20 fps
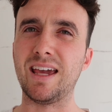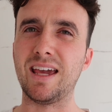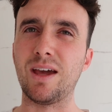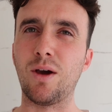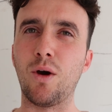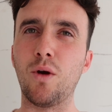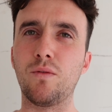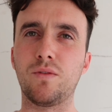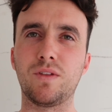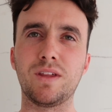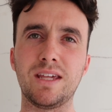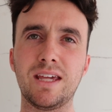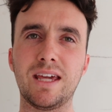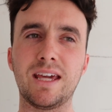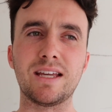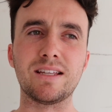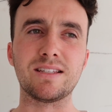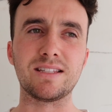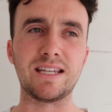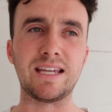over the
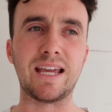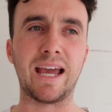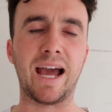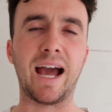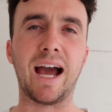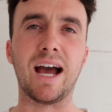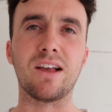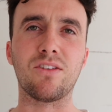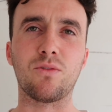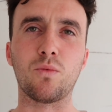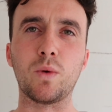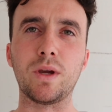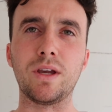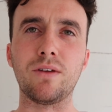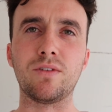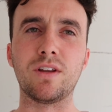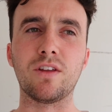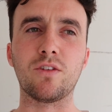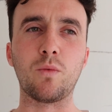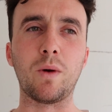years it has
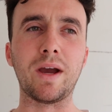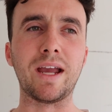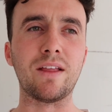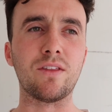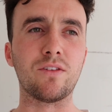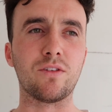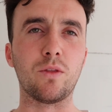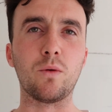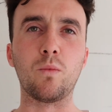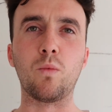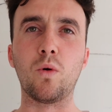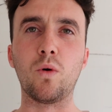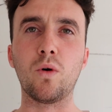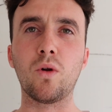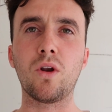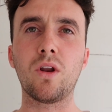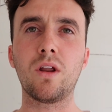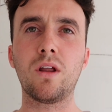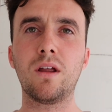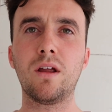weaved its way into the
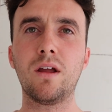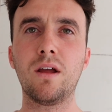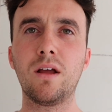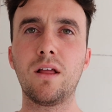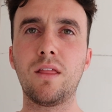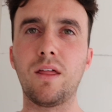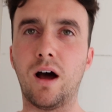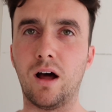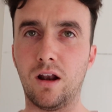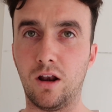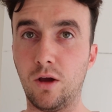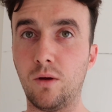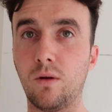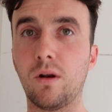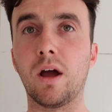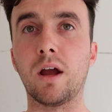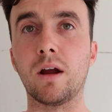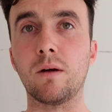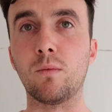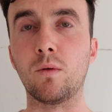wall, our
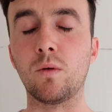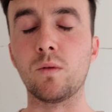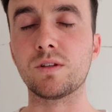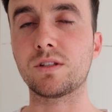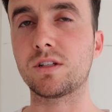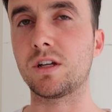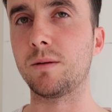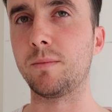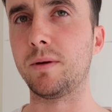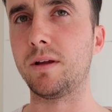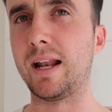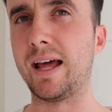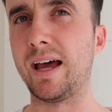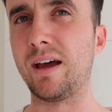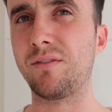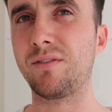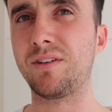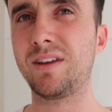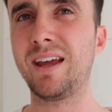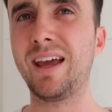low-lying wall that's going to be
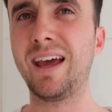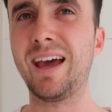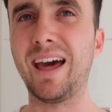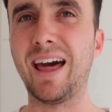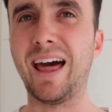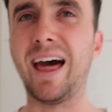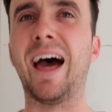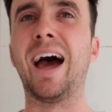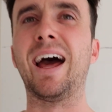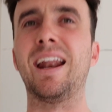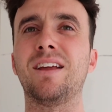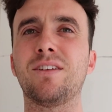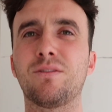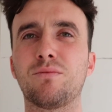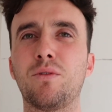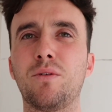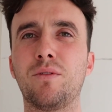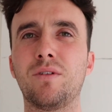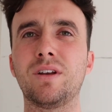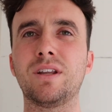left, and it's
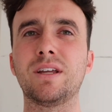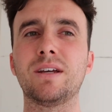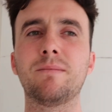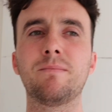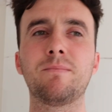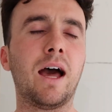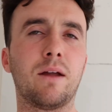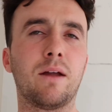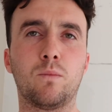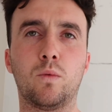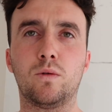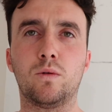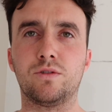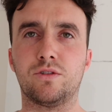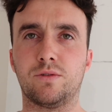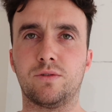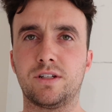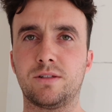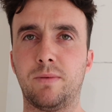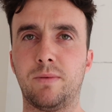ruined it. And walls
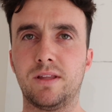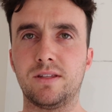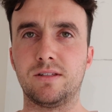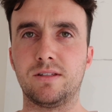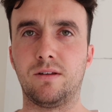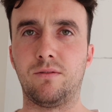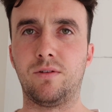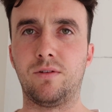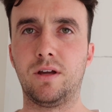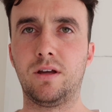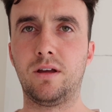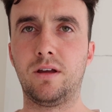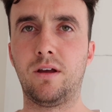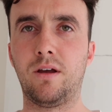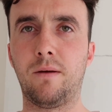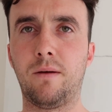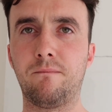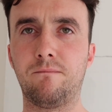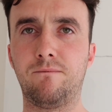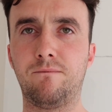are expensive,
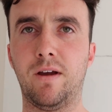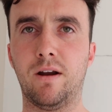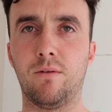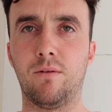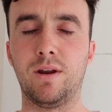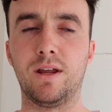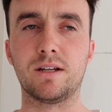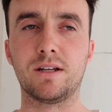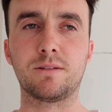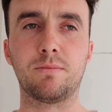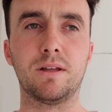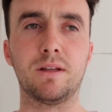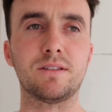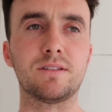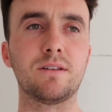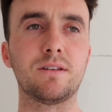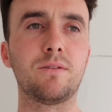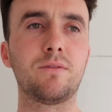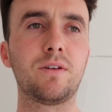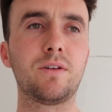very
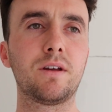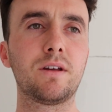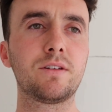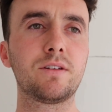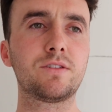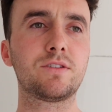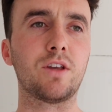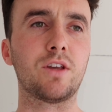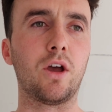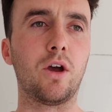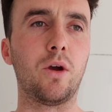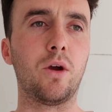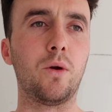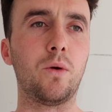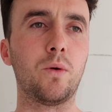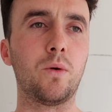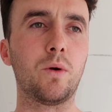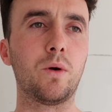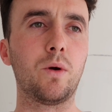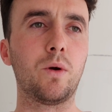expensive,
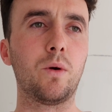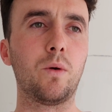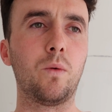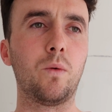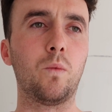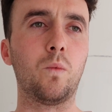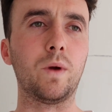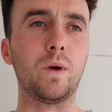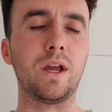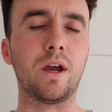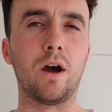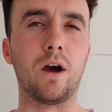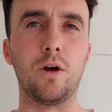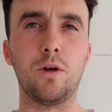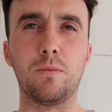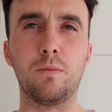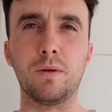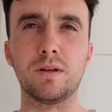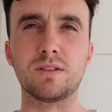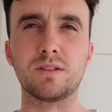so we
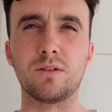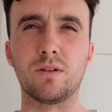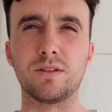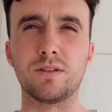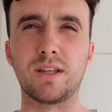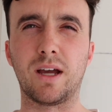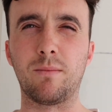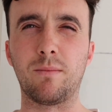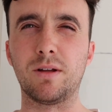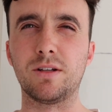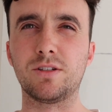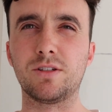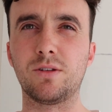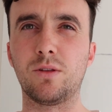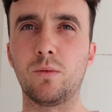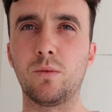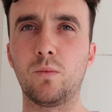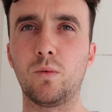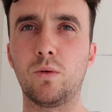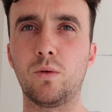hope it's not damaged
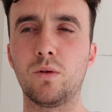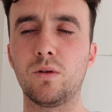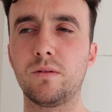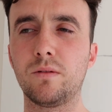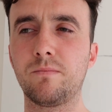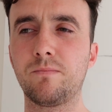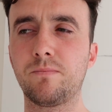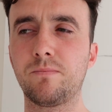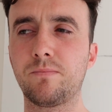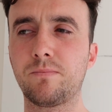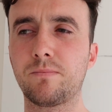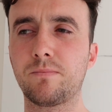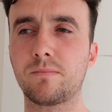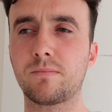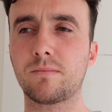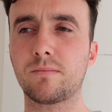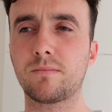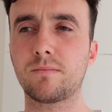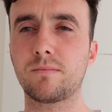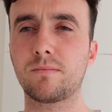the wall.
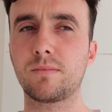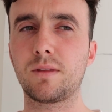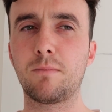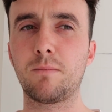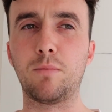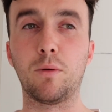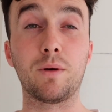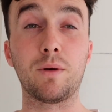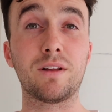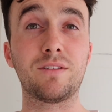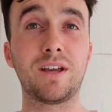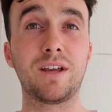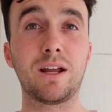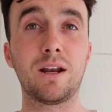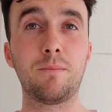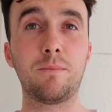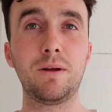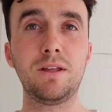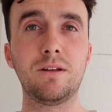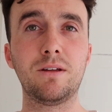But we're going to take
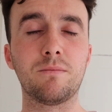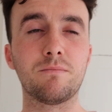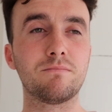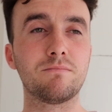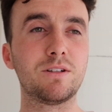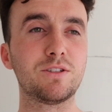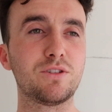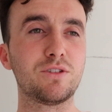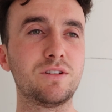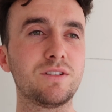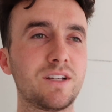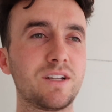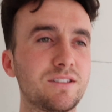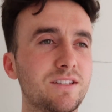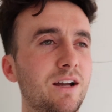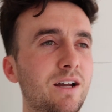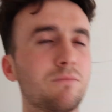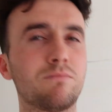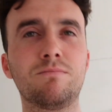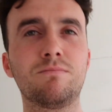an opinion as soon as that's
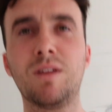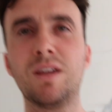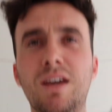down.